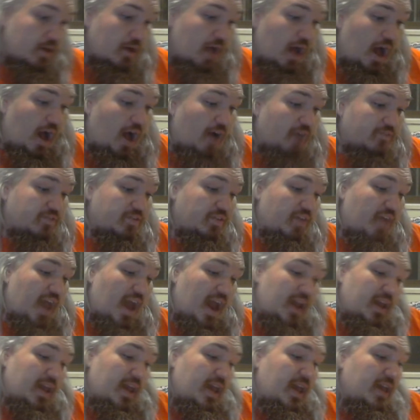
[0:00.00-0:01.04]
After
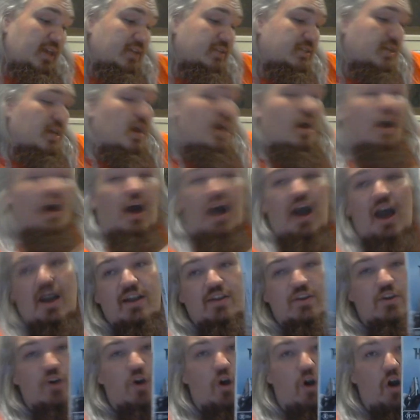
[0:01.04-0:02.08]
that is
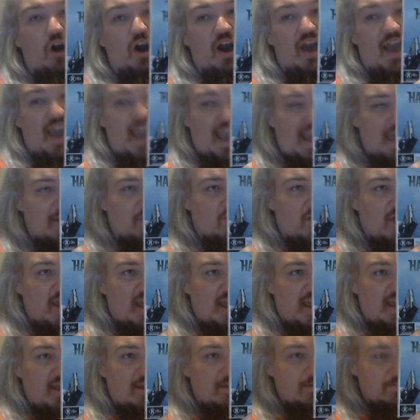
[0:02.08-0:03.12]
Hardcore
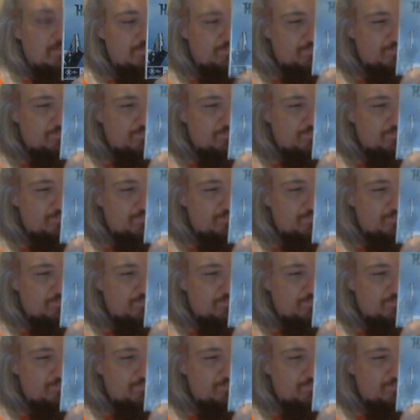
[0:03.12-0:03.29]
Henry.